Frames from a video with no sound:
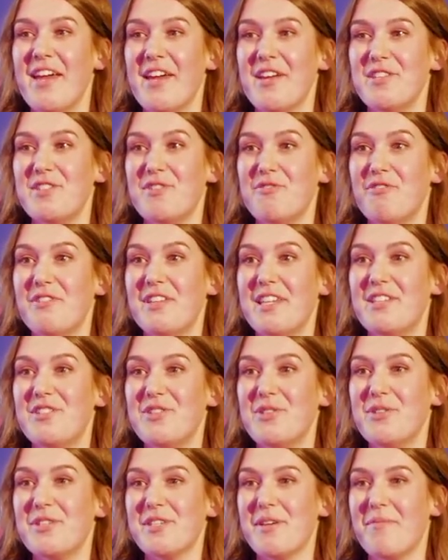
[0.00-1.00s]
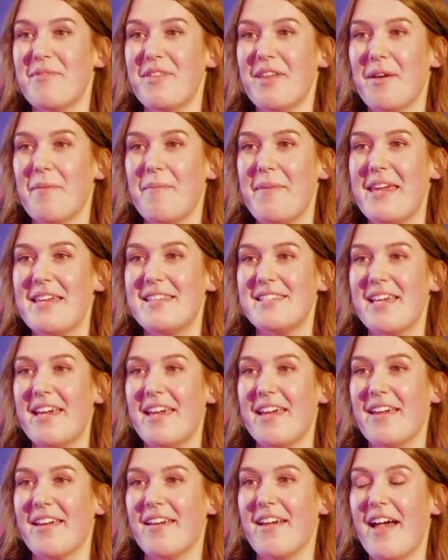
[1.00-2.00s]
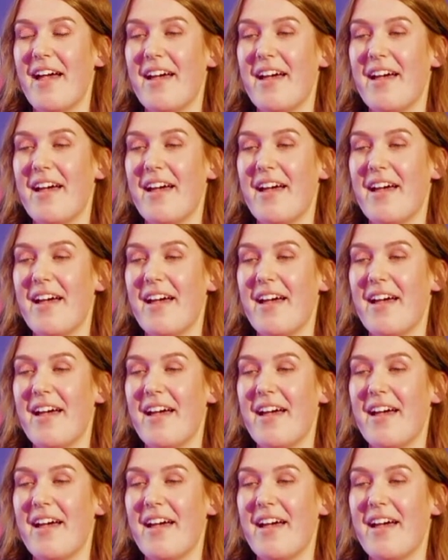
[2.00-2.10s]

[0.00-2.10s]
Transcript: to really do something amazing.